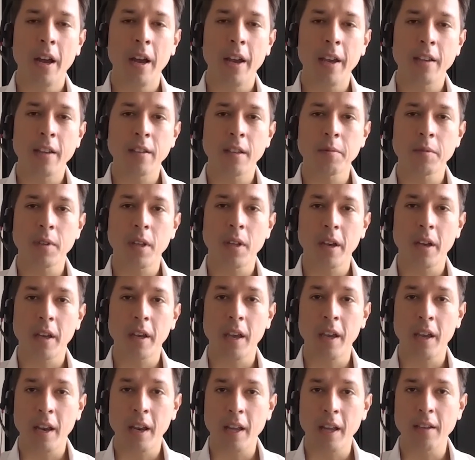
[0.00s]
it seems like
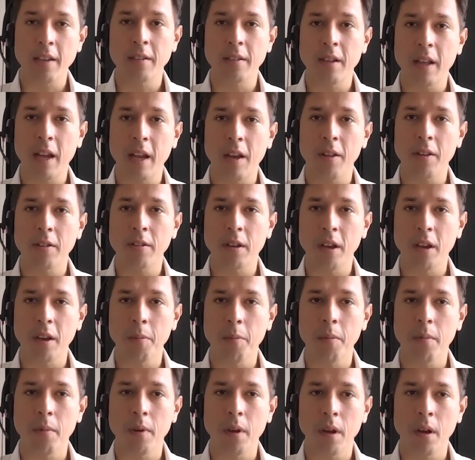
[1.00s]
it is now the
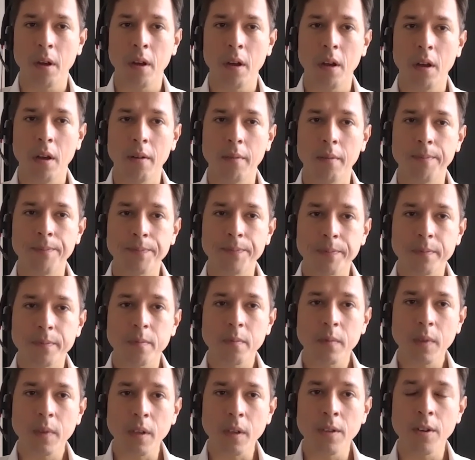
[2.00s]
time
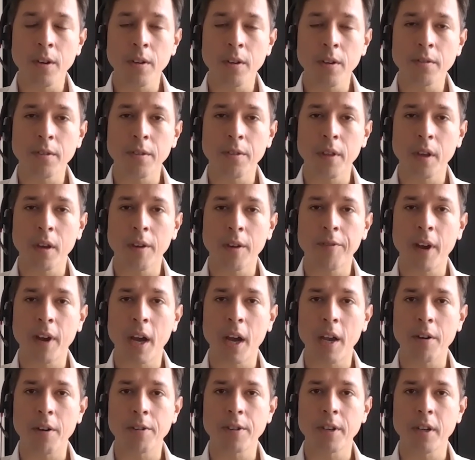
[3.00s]
to think of
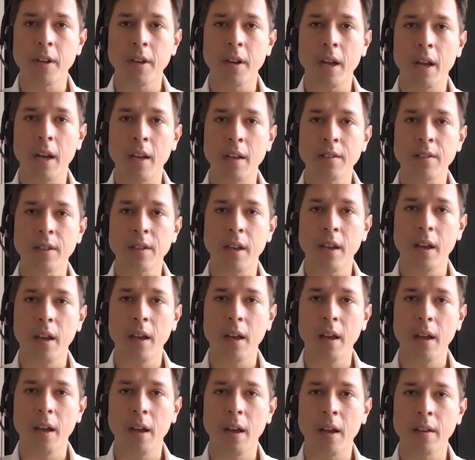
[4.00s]
hydrogen as
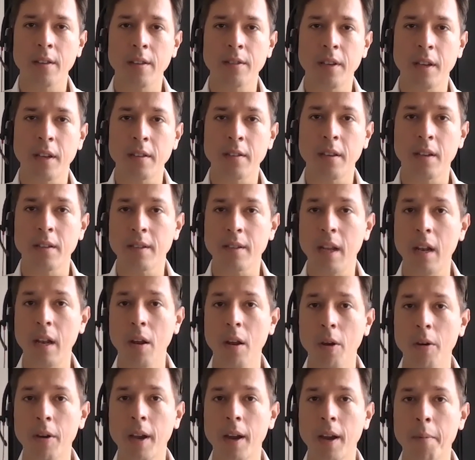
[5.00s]
the
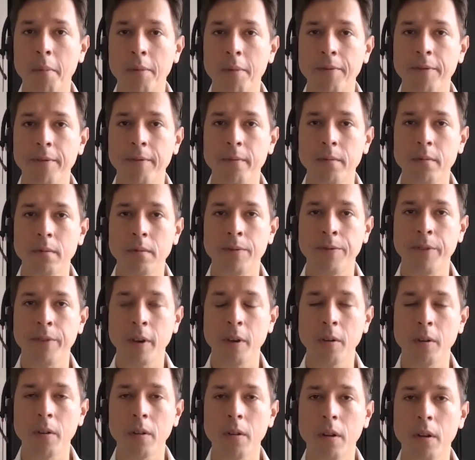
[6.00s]
low carbon
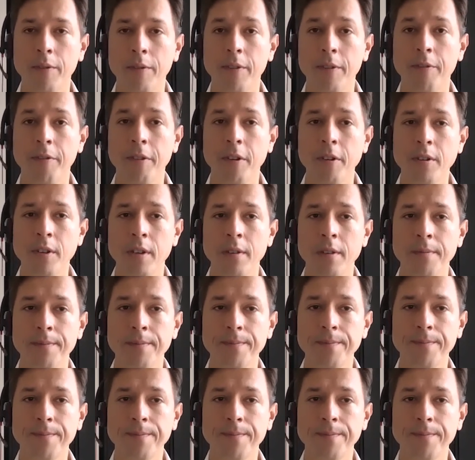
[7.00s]
fuel of the future.